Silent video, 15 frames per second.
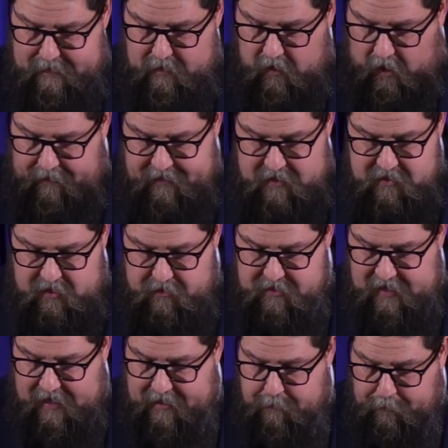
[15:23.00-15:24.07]
on the
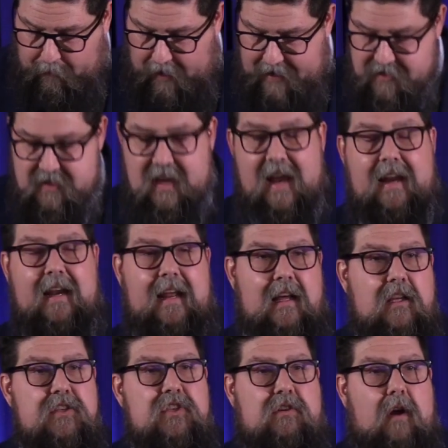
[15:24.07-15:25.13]
Associated Press, and it
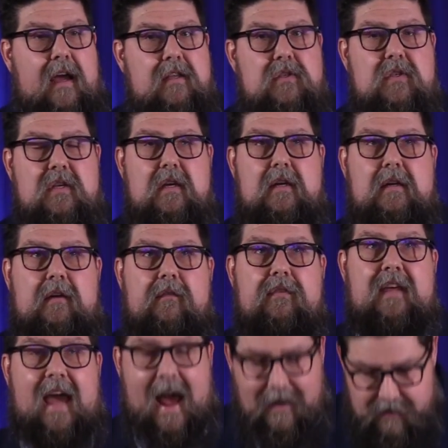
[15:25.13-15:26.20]
illustrates
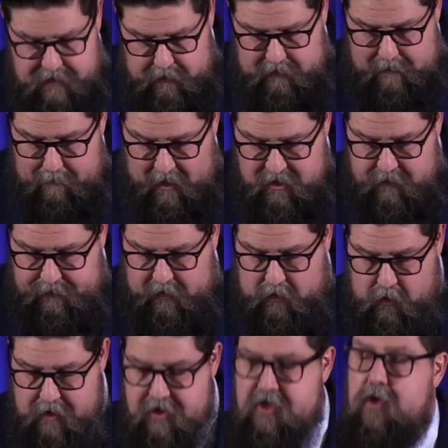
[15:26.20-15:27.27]
the attitude that much of the
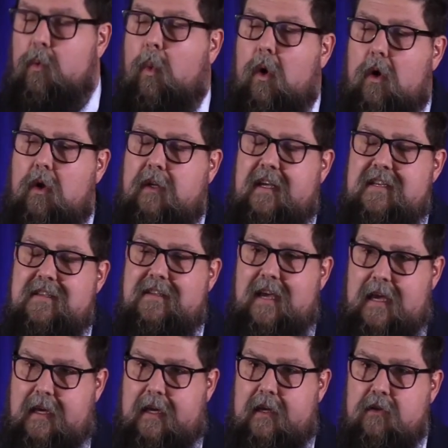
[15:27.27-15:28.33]
Christian world has
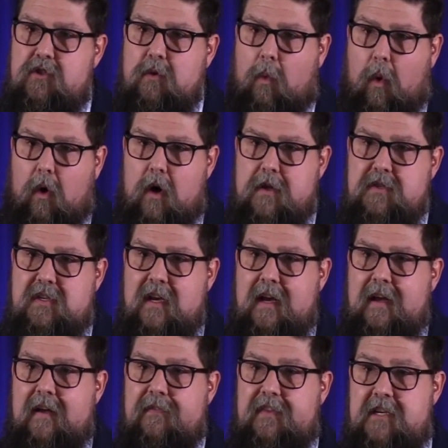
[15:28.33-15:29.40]
taken towards
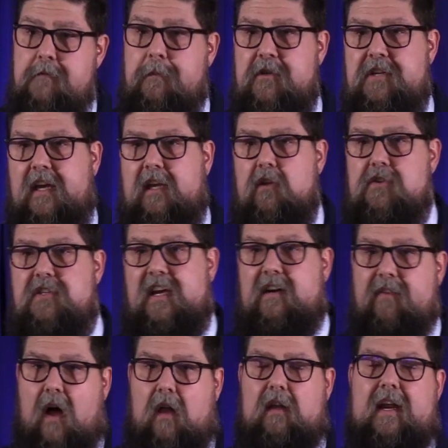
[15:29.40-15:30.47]
this particular set of
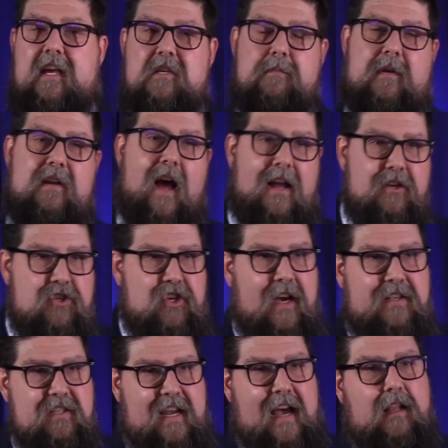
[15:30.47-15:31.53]
holidays, but not
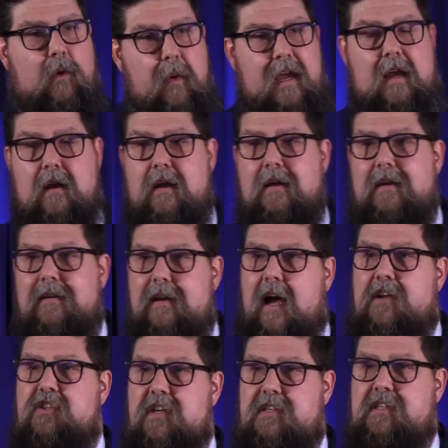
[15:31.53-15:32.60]
just Halloween,
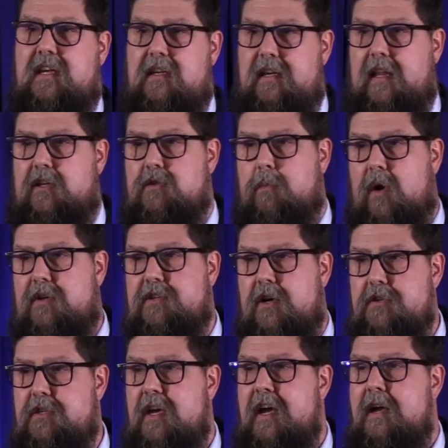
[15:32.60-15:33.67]
not just Dia de los
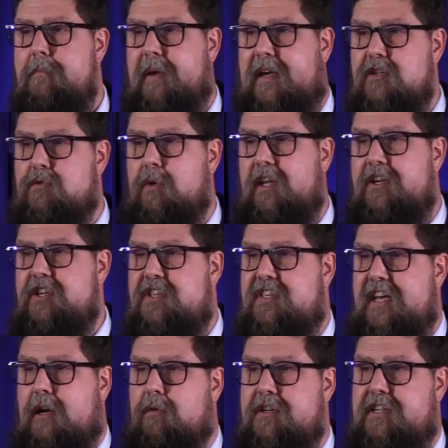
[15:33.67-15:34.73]
Muertos, because religious
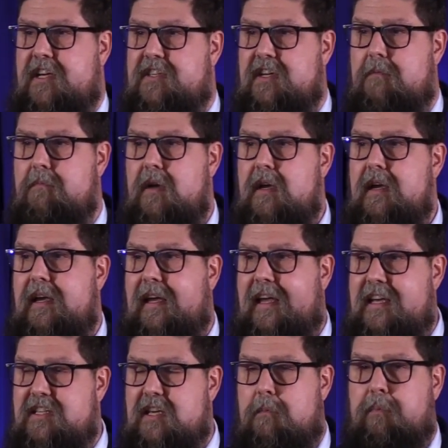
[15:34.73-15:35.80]
syncretism
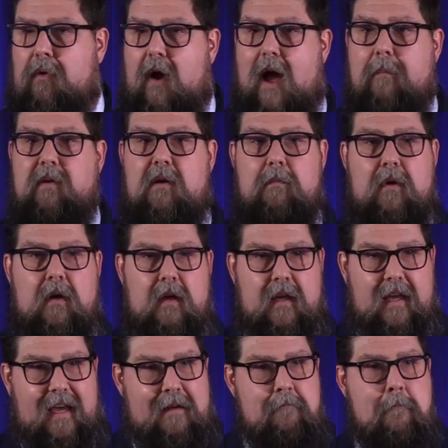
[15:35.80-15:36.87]
is a problem
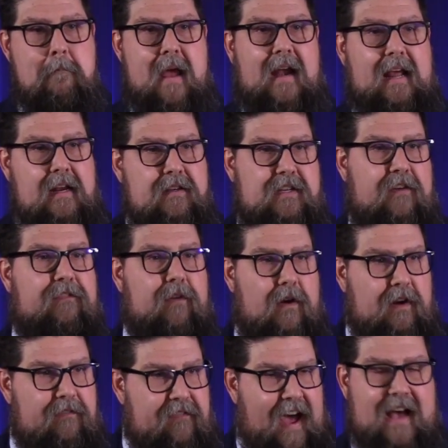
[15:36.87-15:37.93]
in many
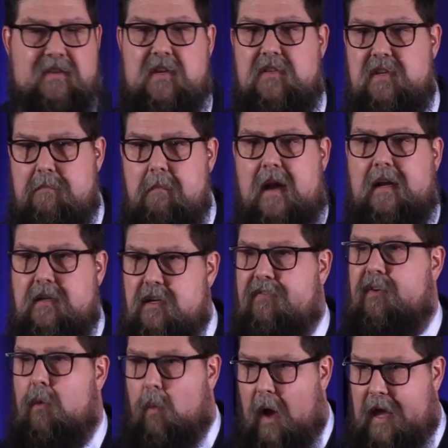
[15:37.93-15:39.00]
different facets and many
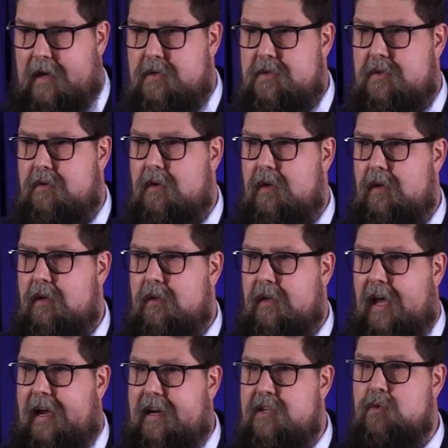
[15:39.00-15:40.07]
different ways.
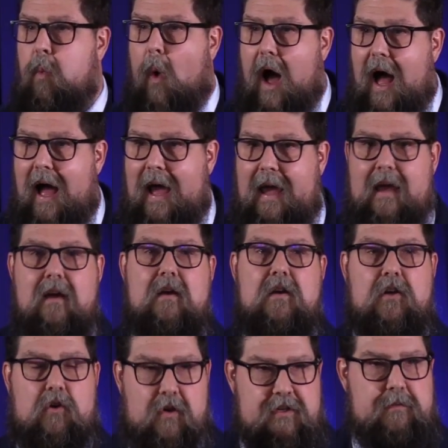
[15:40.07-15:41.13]
Okay, it is why
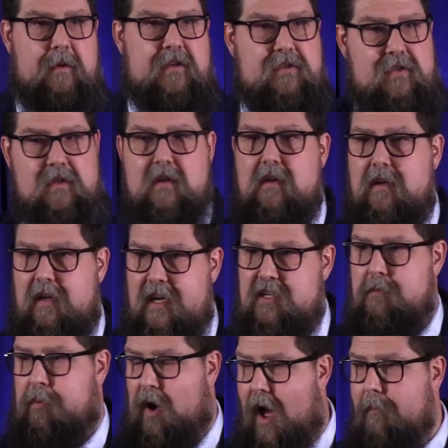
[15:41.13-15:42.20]
Christmas is
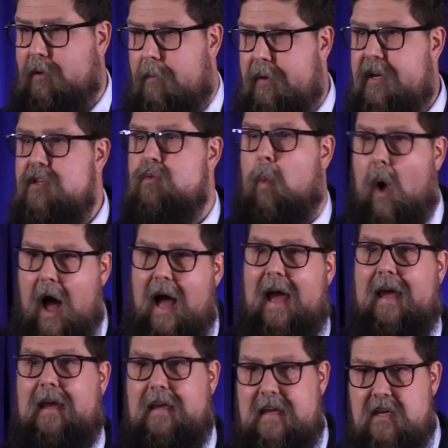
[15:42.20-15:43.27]
a problem. It is
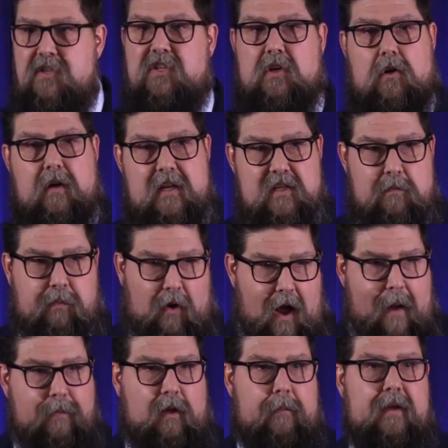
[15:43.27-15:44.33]
why Easter is a
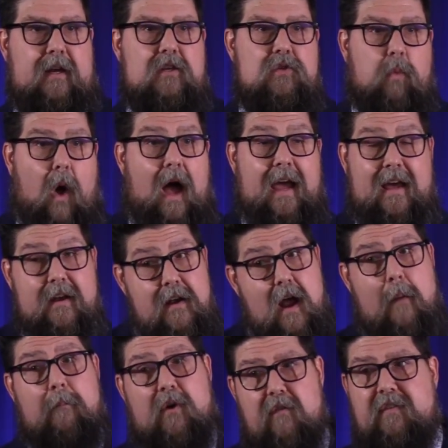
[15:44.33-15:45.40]
problem. It is why a
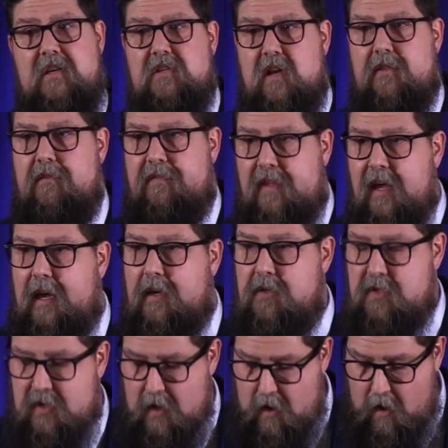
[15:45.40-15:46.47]
number of these other
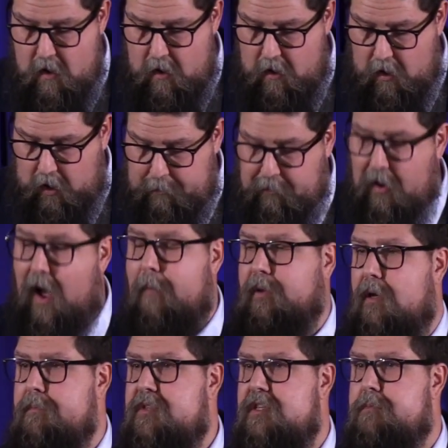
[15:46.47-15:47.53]
things are
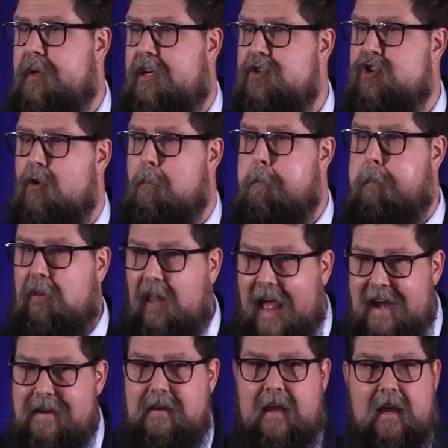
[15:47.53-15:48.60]
problems, is because you're
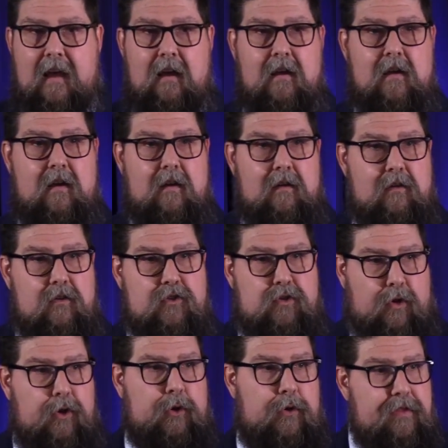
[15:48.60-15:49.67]
blending
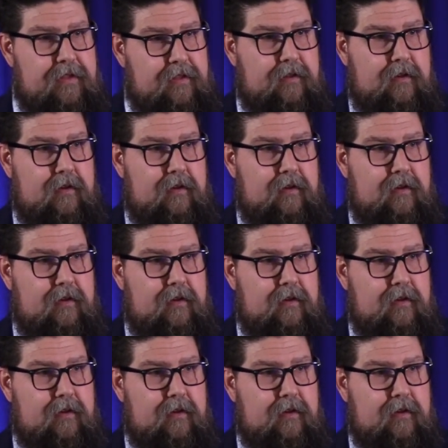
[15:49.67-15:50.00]
truth,